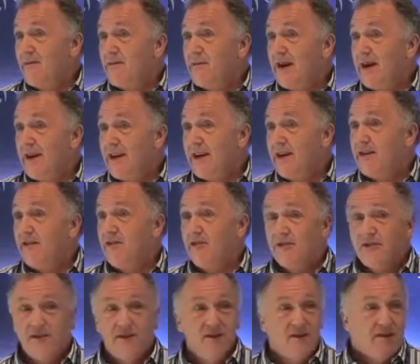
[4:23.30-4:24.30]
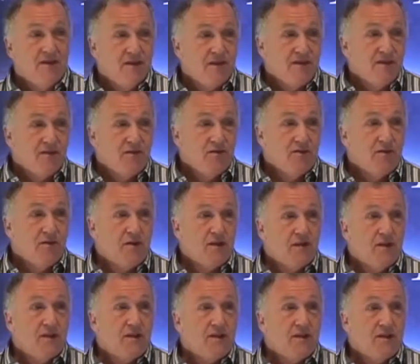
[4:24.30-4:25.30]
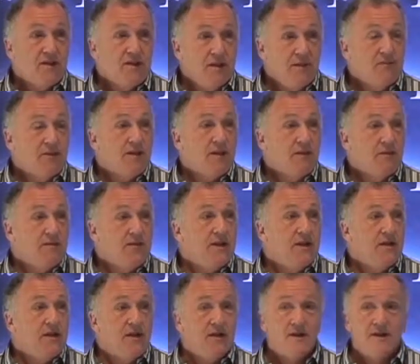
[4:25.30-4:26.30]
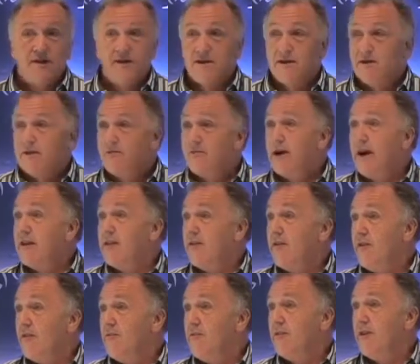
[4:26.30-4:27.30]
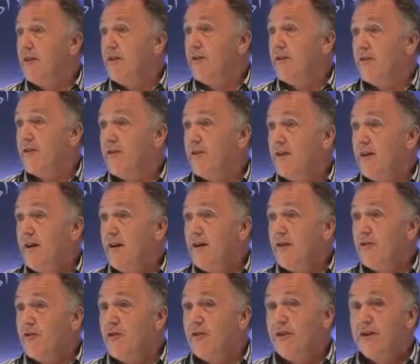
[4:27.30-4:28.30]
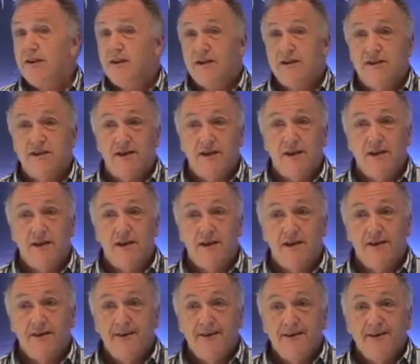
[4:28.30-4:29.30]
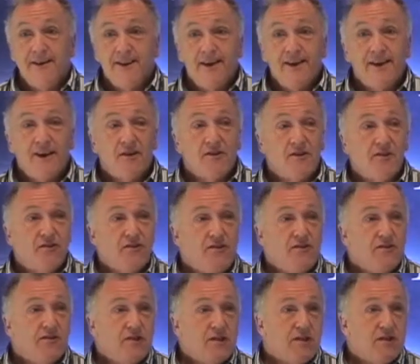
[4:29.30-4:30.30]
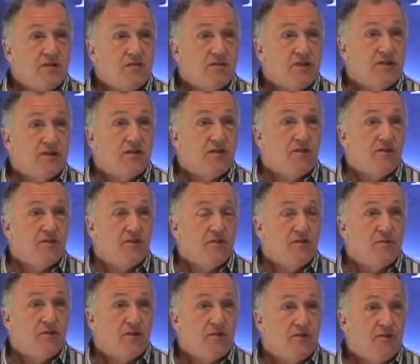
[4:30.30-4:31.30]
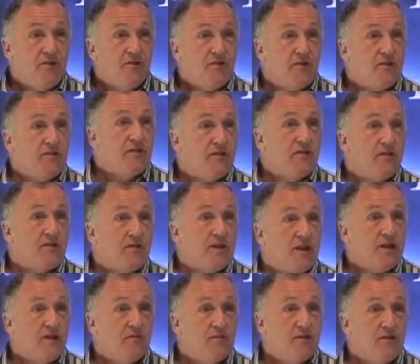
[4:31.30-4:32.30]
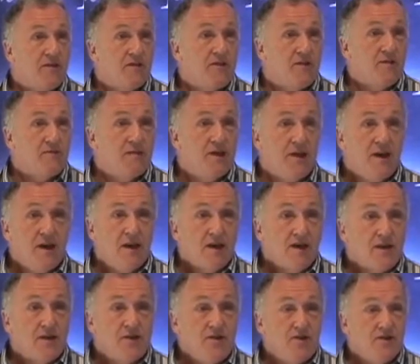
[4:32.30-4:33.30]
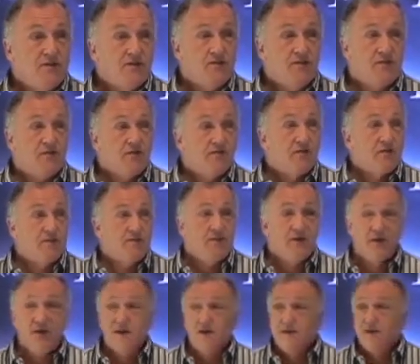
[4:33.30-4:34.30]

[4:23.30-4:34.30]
by heads who are deeply committed practicing Buddhists. So that today, a young student who wishes to pursue serious study of Buddhism can choose from